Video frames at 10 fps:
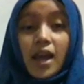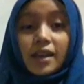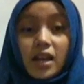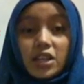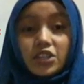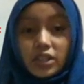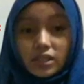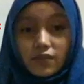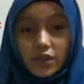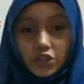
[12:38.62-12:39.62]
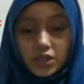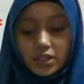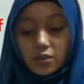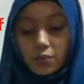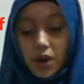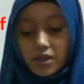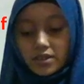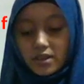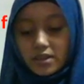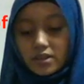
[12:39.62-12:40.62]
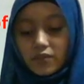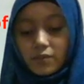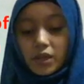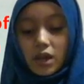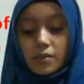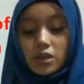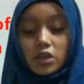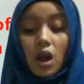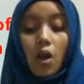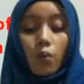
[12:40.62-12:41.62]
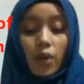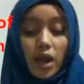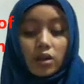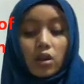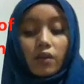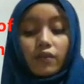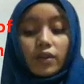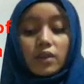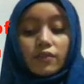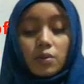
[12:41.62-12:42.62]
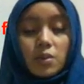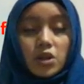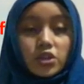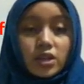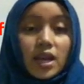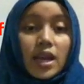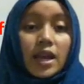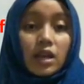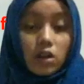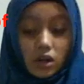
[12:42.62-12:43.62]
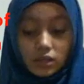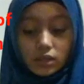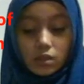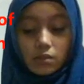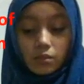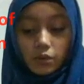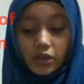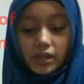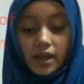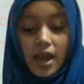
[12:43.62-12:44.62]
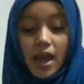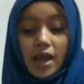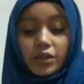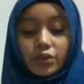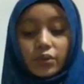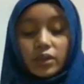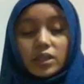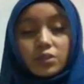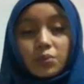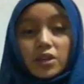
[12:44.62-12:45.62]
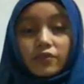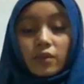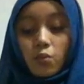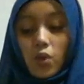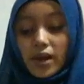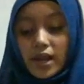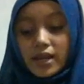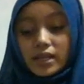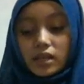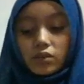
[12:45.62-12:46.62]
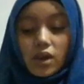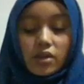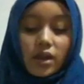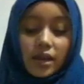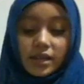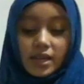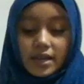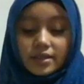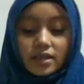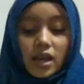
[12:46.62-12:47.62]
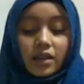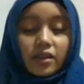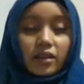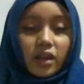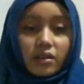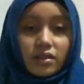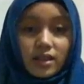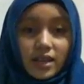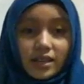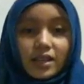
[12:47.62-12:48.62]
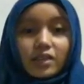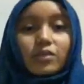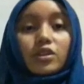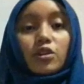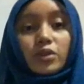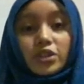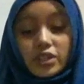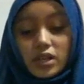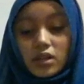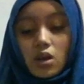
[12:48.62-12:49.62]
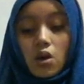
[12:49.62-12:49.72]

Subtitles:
Knowledge activation is the process of becoming aware of information in long-term memory and usually spread from one idea to other ideas that are related to the original